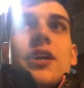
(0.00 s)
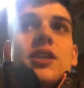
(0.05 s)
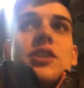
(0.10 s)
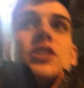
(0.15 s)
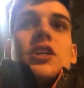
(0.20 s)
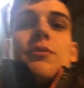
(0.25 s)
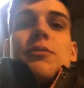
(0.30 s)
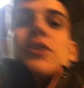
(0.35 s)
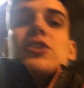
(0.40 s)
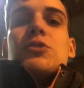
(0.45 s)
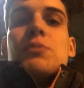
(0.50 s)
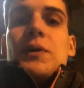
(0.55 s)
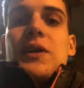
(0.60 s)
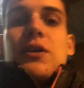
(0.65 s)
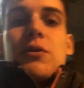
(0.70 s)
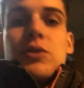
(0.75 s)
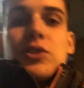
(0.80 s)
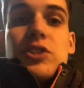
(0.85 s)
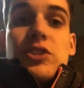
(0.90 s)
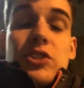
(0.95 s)
anytime I
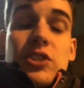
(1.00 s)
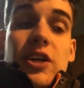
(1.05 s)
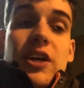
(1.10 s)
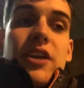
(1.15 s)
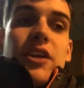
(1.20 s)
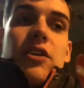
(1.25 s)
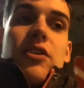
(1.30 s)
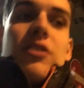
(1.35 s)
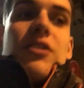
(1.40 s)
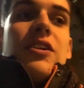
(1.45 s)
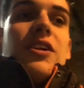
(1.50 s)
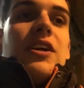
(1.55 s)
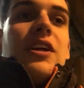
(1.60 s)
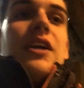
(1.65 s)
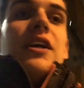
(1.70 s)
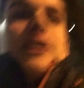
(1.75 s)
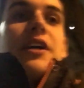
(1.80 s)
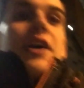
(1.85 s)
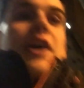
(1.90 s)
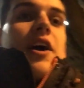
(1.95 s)
speak, which isn't ideal.
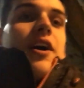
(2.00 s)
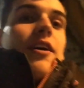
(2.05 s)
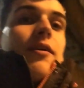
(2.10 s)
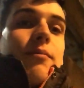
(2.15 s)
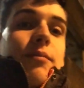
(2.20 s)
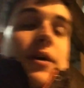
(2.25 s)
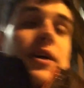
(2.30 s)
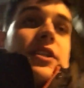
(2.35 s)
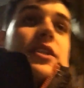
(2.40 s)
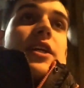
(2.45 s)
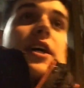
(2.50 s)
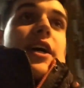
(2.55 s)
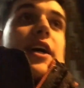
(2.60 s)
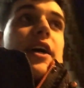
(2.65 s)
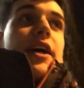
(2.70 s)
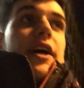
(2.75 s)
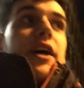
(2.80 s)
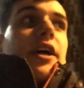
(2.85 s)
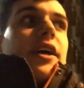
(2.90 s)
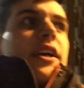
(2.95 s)

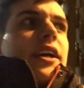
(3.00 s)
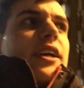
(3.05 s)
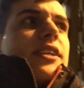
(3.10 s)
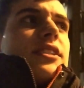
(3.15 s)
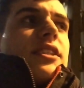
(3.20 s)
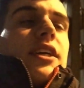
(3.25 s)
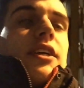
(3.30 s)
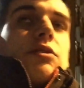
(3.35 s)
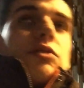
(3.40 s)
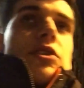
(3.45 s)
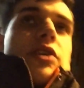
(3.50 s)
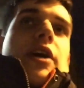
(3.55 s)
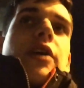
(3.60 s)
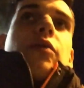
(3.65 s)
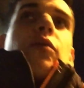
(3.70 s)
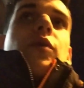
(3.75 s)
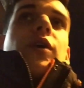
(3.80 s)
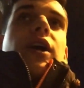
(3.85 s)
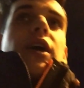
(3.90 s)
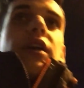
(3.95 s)
But yeah, today was
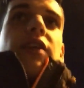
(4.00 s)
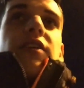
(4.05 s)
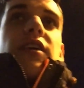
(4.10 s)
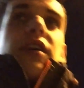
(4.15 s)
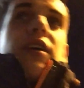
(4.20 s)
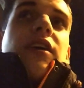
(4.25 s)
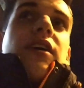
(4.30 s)
kind of weird.